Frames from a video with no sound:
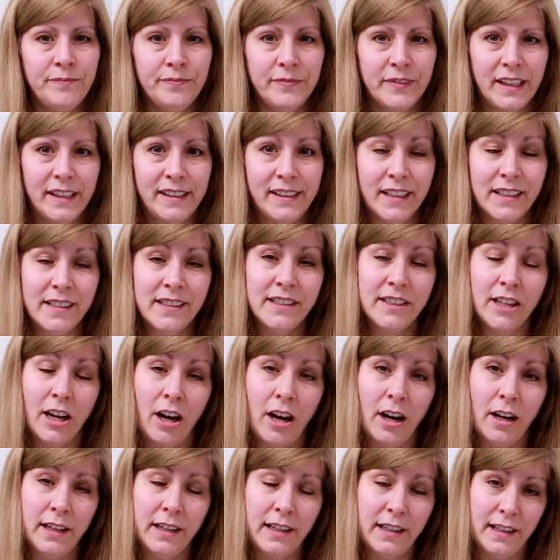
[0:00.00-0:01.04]
He does
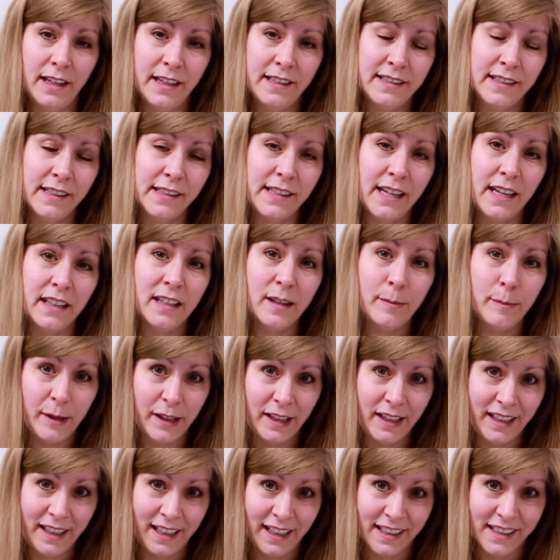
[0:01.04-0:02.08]
talk, he likes to say, give
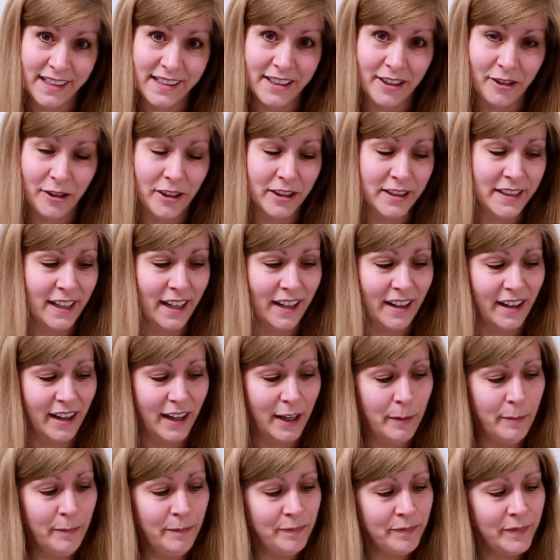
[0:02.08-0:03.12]
me a kiss all the
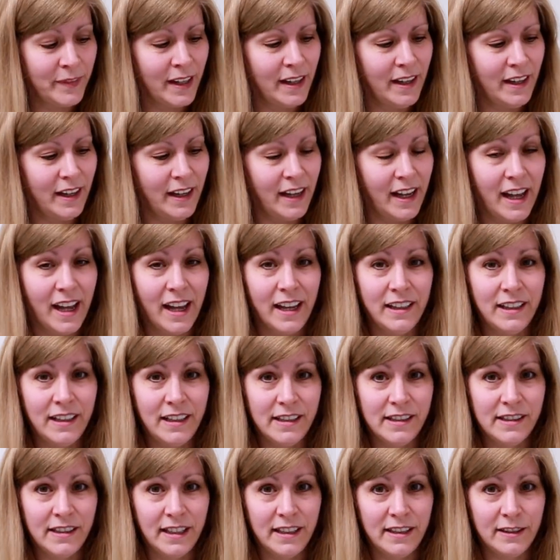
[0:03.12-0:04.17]
time. And
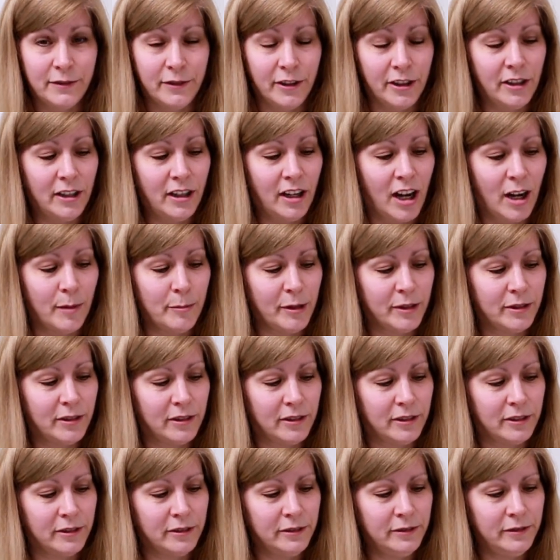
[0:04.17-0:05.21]
he's very
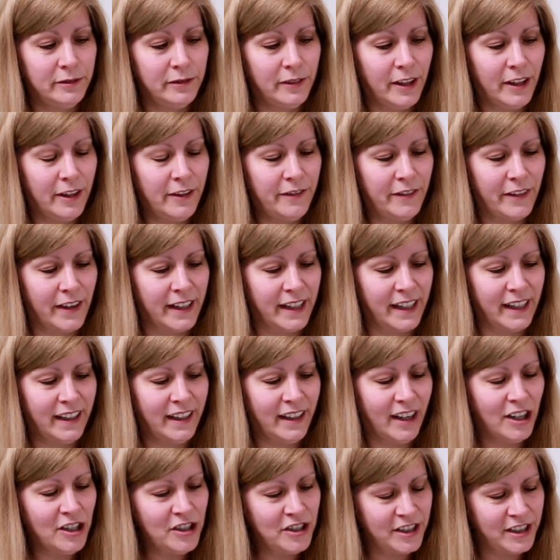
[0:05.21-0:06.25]
comical, very funny,
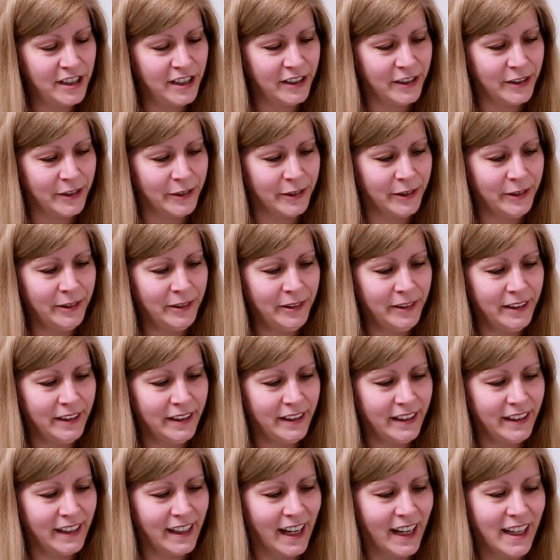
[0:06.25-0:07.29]
aren't you?
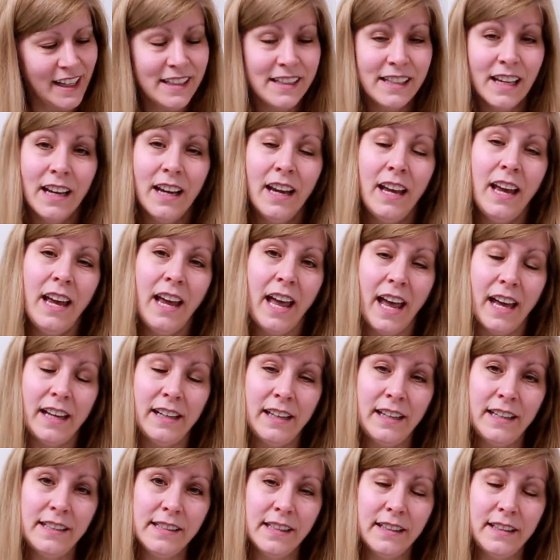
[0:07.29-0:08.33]
Yes. And
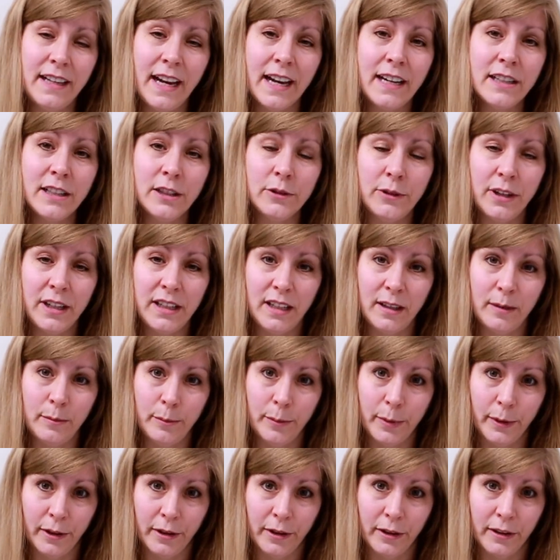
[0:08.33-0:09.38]
he's a nectar eating
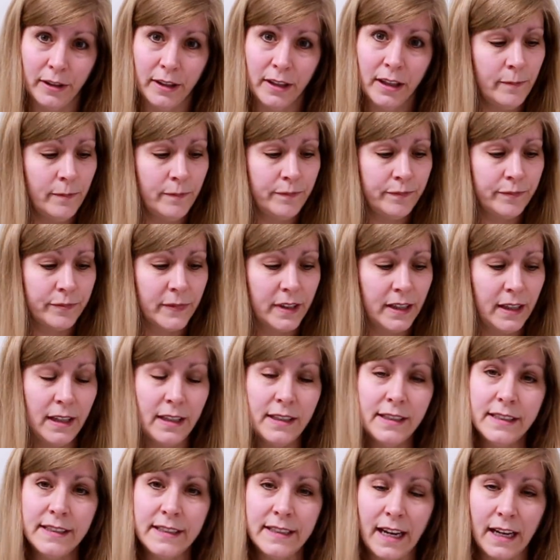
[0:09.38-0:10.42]
bird. He
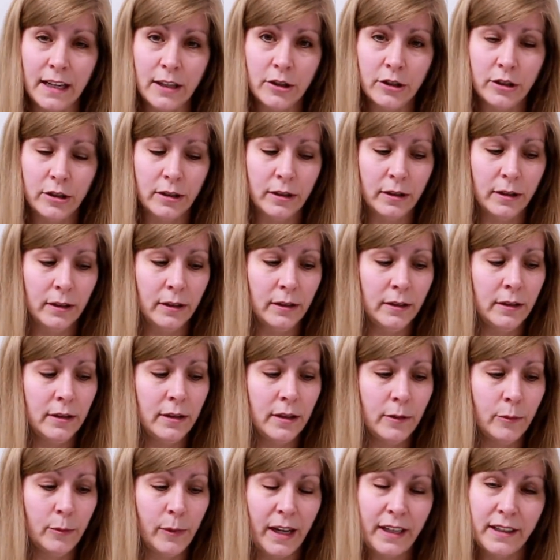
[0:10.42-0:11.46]
eats nectar,
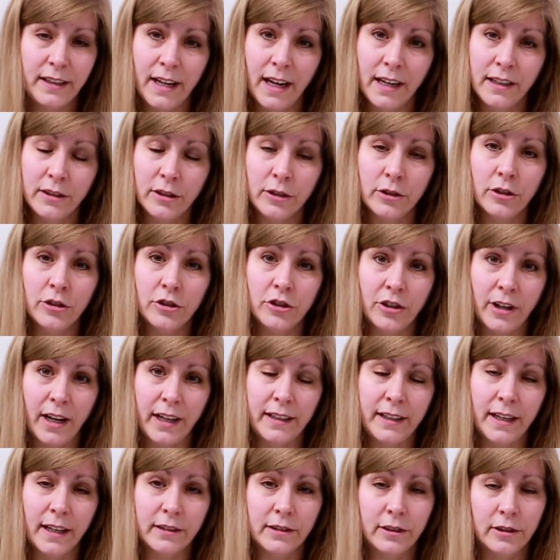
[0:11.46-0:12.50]
wet nectar, dry
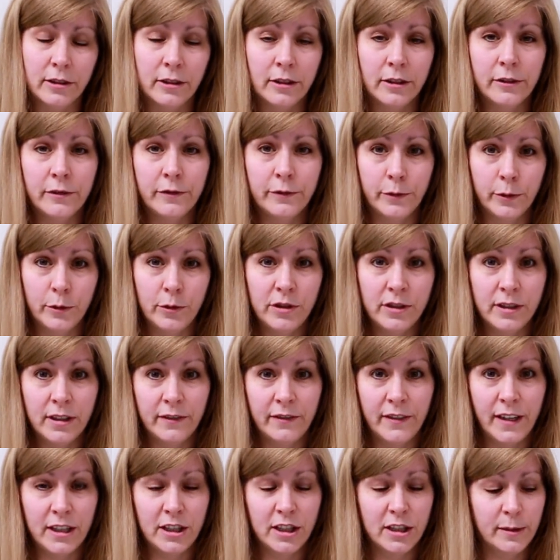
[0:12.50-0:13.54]
nectar, fruits
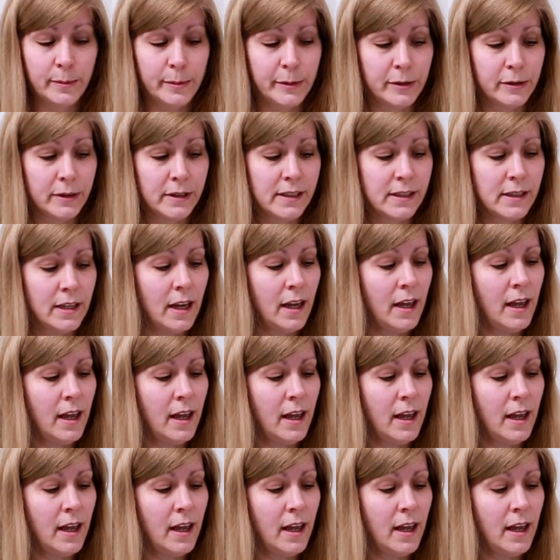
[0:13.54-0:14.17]
and vegetables.